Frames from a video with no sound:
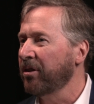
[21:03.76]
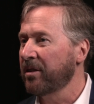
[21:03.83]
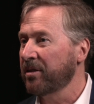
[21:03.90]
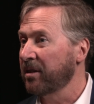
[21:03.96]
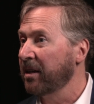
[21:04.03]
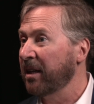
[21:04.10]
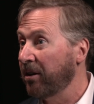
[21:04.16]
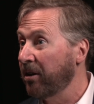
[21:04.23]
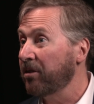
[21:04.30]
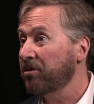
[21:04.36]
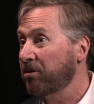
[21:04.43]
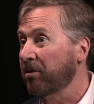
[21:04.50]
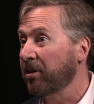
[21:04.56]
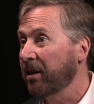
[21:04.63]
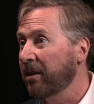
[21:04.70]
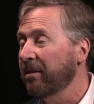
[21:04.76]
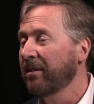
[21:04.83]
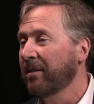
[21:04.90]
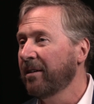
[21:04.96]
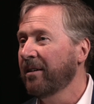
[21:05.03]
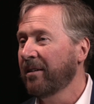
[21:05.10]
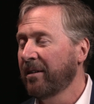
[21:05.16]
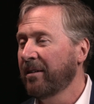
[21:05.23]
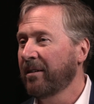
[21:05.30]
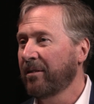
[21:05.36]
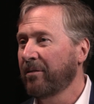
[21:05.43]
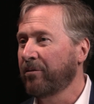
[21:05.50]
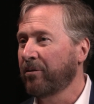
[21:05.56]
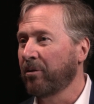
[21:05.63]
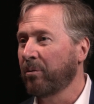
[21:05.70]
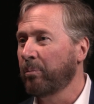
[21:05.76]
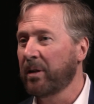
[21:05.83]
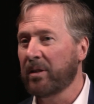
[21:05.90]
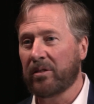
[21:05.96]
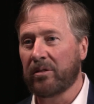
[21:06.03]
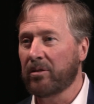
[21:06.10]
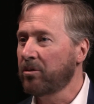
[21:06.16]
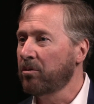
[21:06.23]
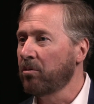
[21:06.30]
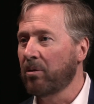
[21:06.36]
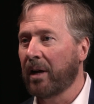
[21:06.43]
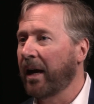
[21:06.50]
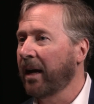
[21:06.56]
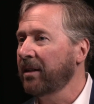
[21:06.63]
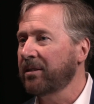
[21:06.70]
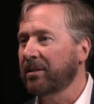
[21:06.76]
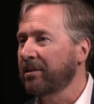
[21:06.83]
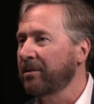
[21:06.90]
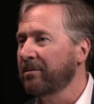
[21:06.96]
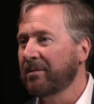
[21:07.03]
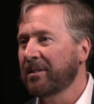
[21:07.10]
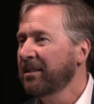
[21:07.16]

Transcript: as an industry for Business School X?